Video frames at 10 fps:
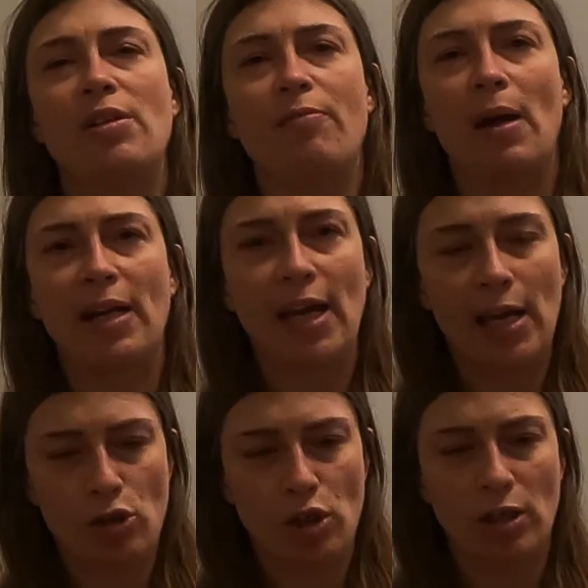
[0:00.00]
of
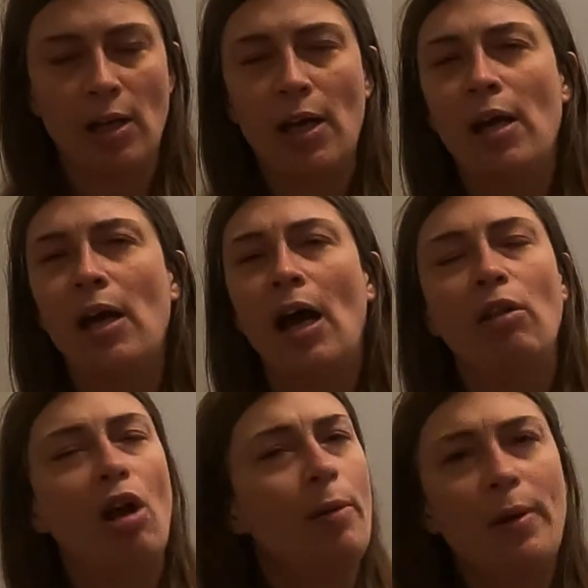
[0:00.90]
medication. A
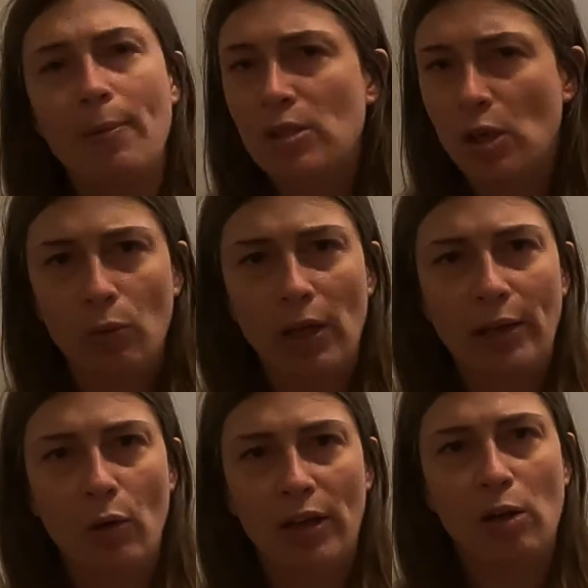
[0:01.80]
lot of people don't
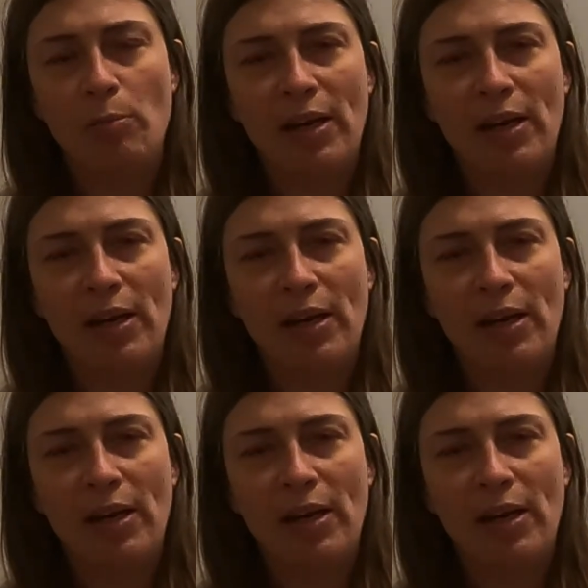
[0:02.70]
like going on